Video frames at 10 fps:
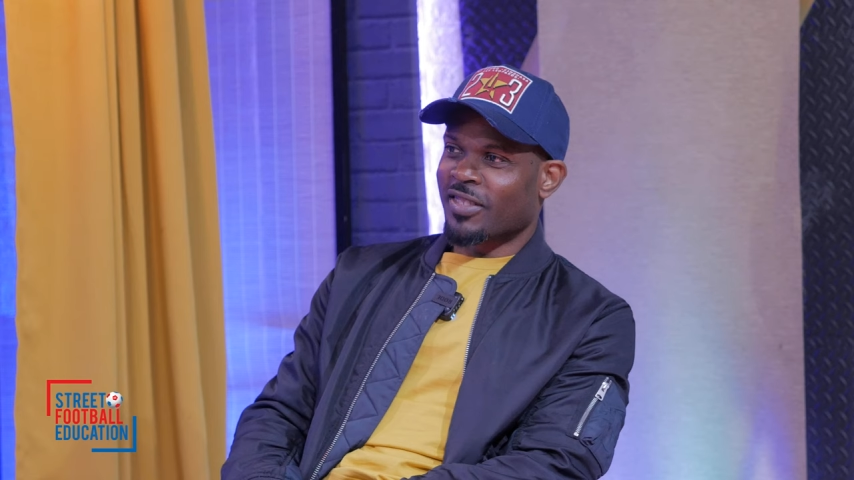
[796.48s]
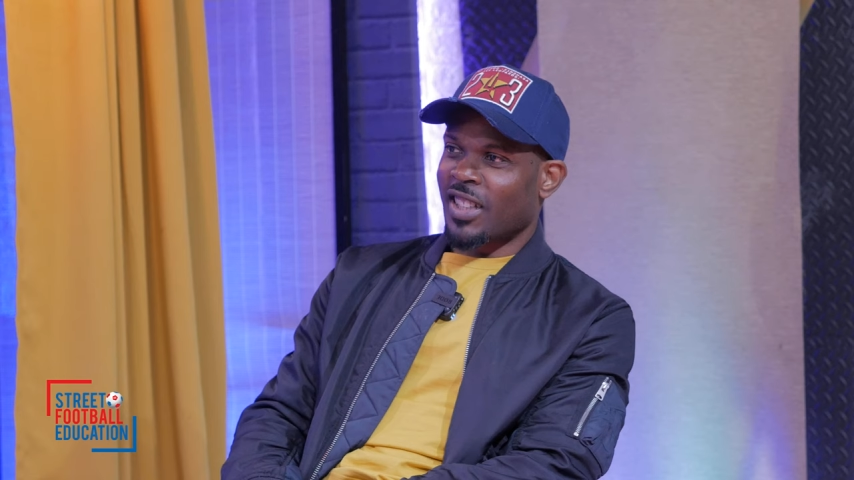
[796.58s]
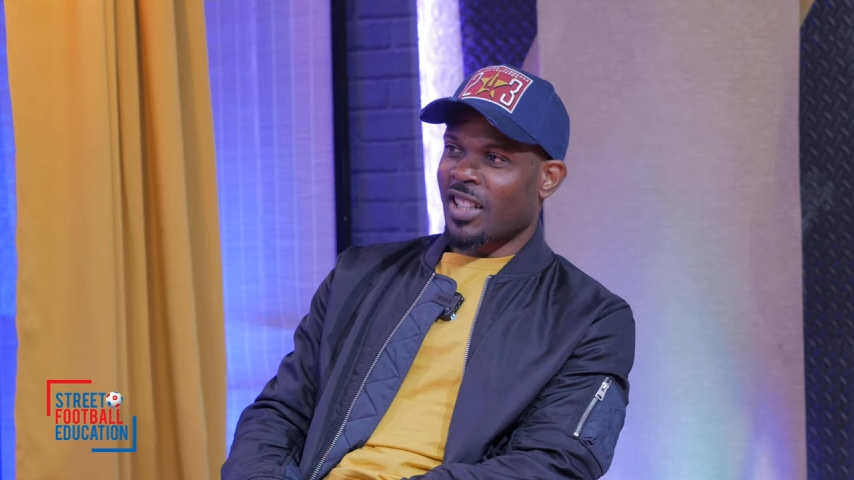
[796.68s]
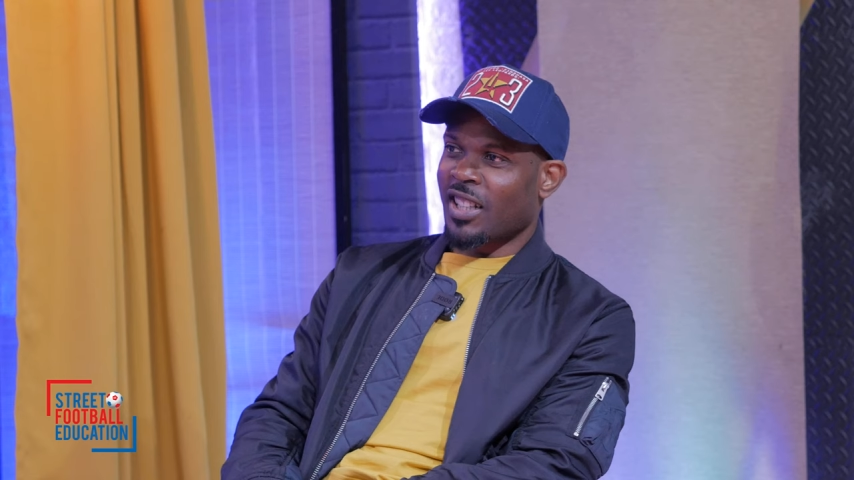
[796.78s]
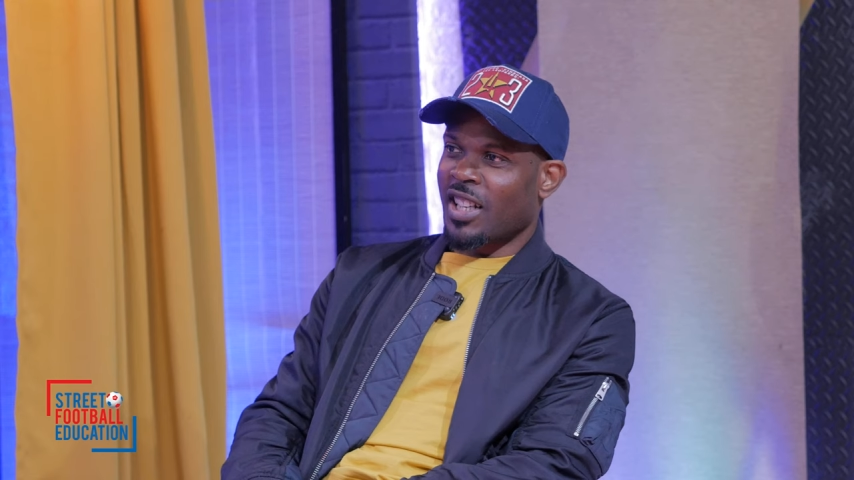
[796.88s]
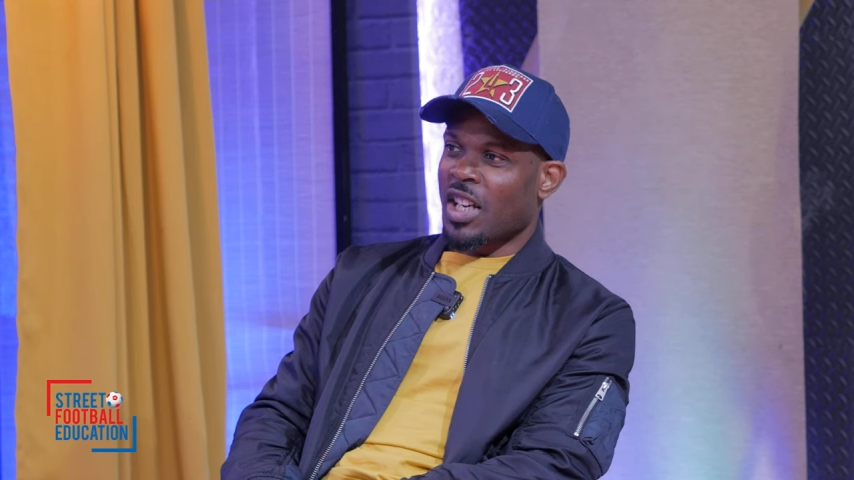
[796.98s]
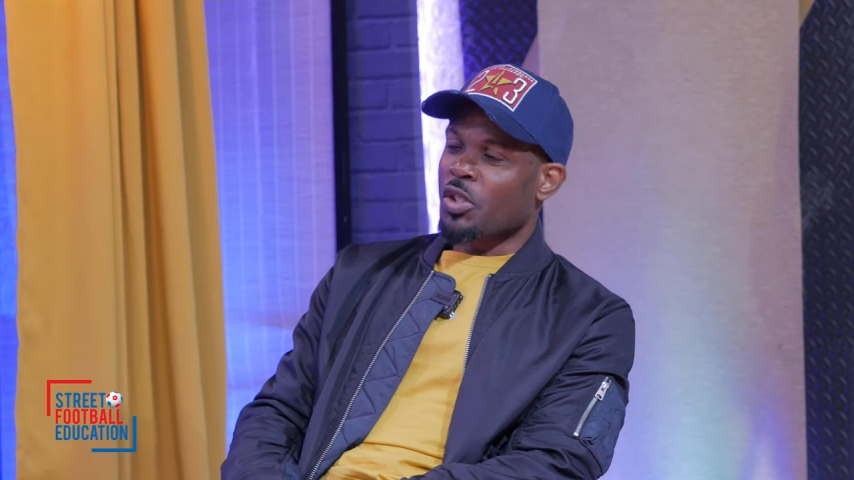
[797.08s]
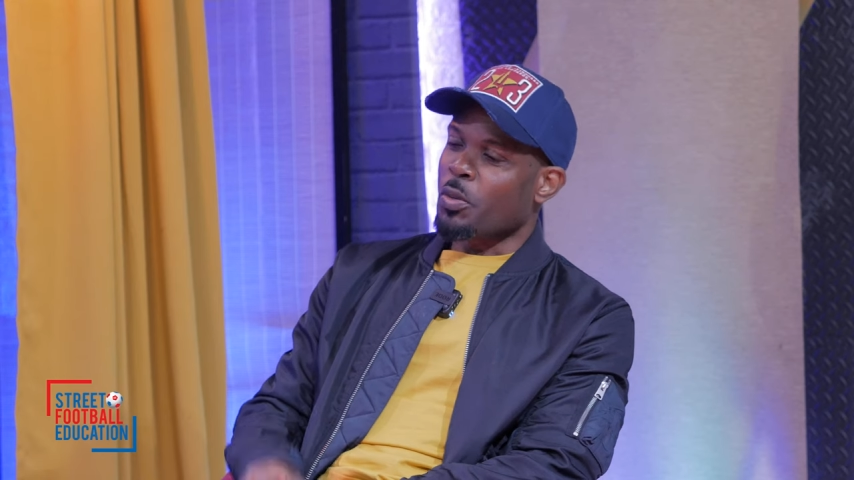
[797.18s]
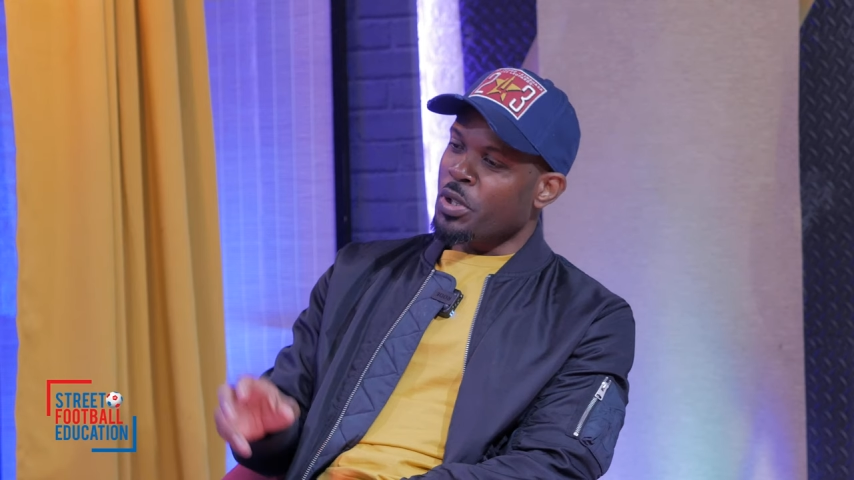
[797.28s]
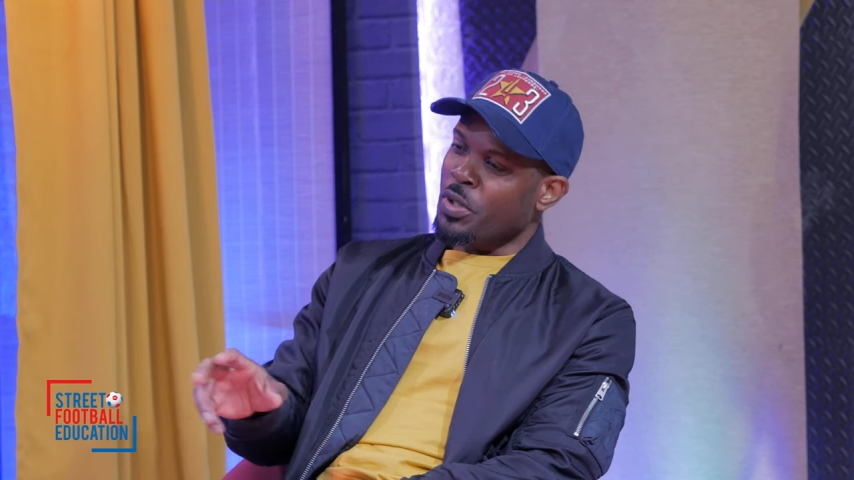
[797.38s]
Yeah.
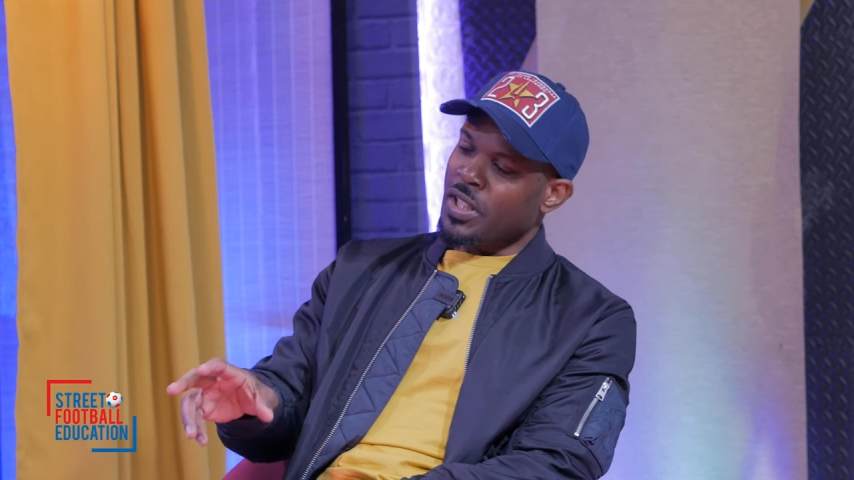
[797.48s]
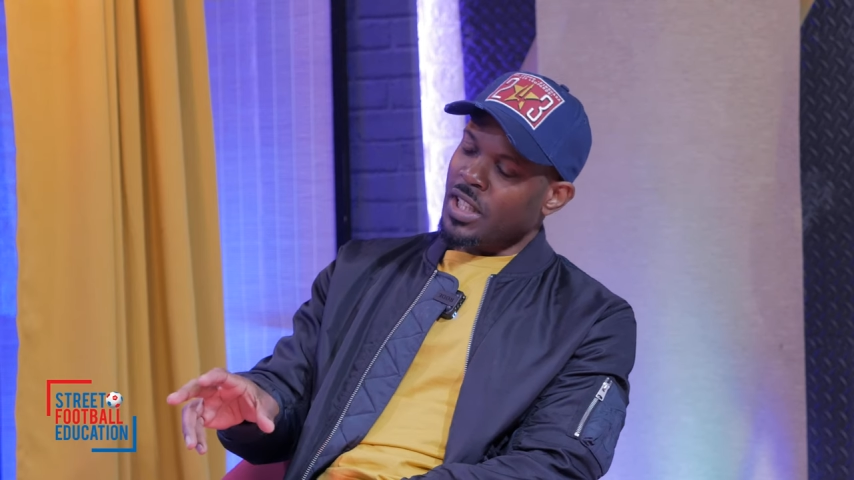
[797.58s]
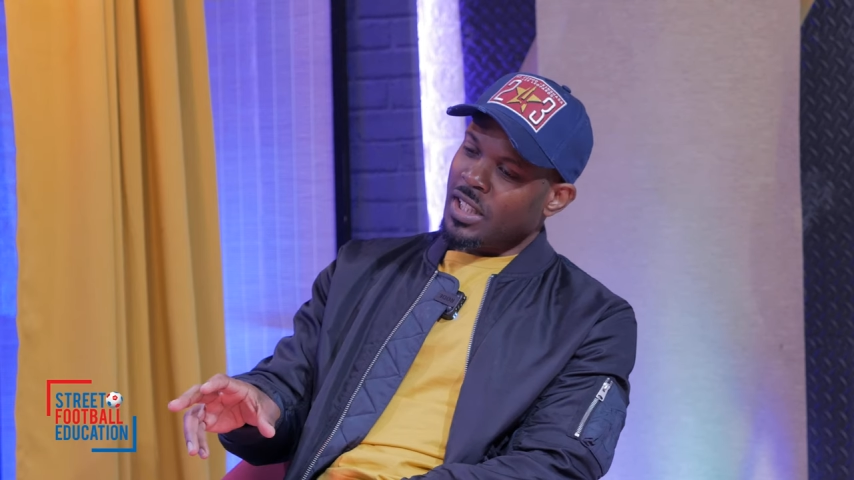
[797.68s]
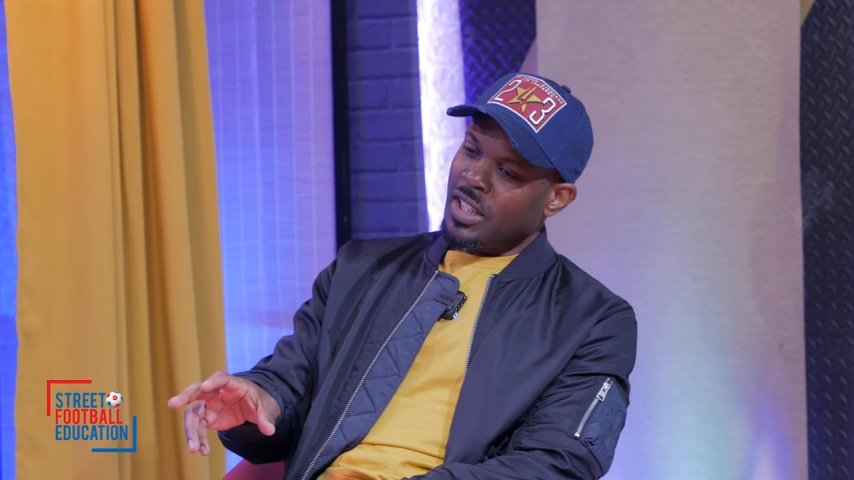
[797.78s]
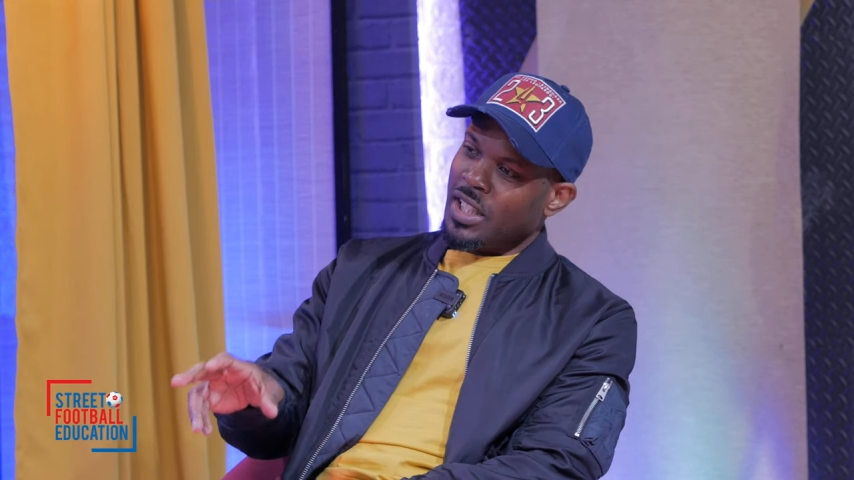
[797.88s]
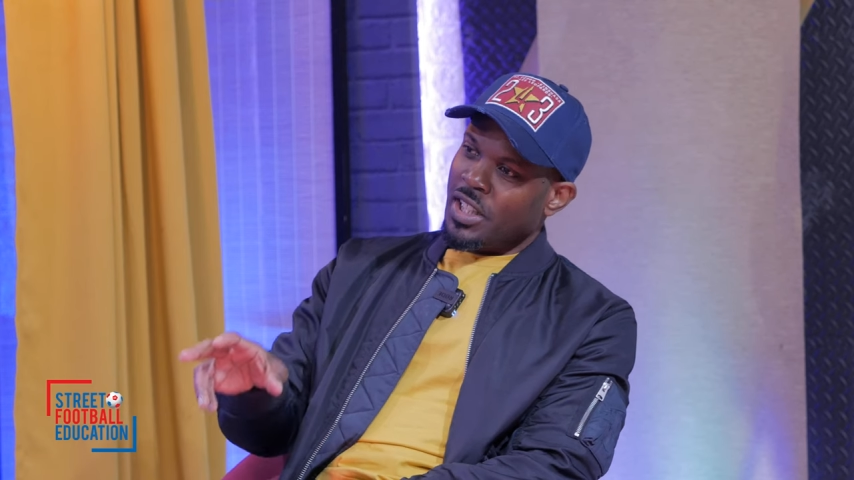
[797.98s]
So would you say